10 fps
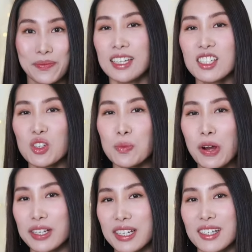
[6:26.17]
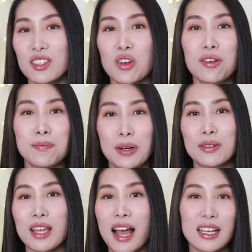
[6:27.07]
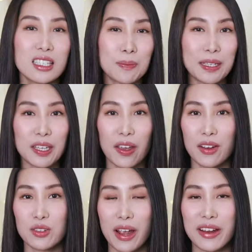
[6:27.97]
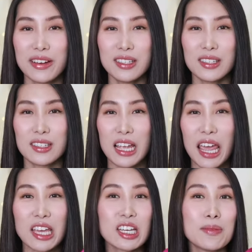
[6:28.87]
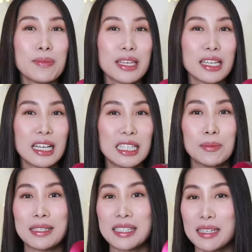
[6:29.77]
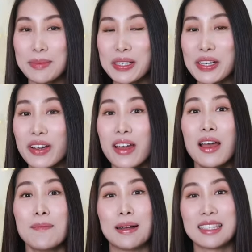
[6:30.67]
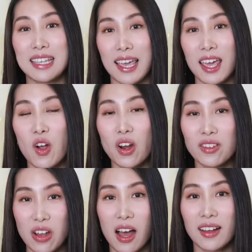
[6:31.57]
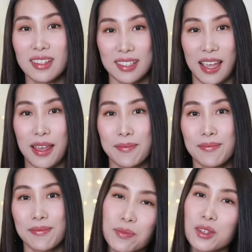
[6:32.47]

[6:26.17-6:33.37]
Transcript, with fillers: These two products are both high-speed hair dryers. They could be a little bit similar, but they are not the same.